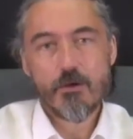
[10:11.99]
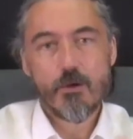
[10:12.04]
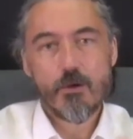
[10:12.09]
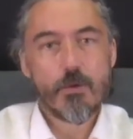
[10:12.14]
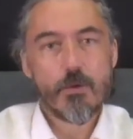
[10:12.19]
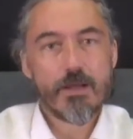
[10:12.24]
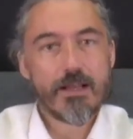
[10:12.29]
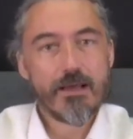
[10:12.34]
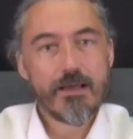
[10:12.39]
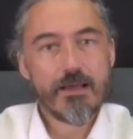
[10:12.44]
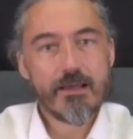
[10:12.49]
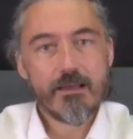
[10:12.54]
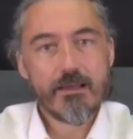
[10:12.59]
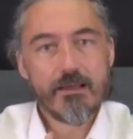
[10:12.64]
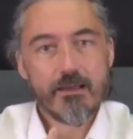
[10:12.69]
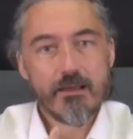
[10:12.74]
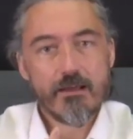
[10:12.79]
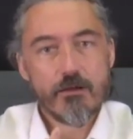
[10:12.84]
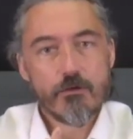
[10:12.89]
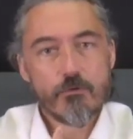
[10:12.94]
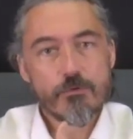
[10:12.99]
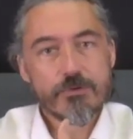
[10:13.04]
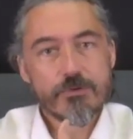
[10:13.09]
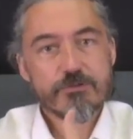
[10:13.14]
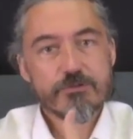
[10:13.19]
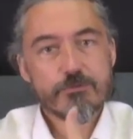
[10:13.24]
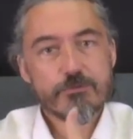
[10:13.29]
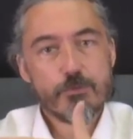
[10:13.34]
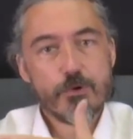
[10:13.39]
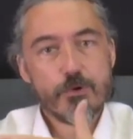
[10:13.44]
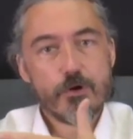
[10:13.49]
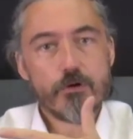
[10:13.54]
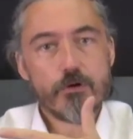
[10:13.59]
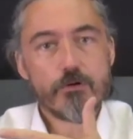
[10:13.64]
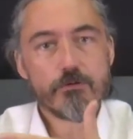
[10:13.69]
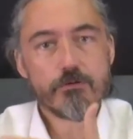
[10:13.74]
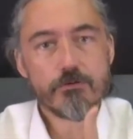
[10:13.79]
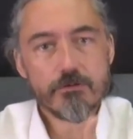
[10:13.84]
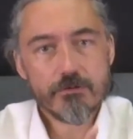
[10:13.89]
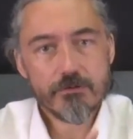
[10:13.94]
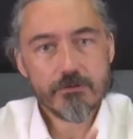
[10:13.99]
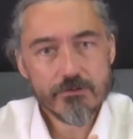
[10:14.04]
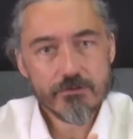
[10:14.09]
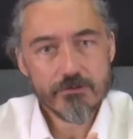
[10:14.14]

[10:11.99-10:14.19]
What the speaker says: When I respond,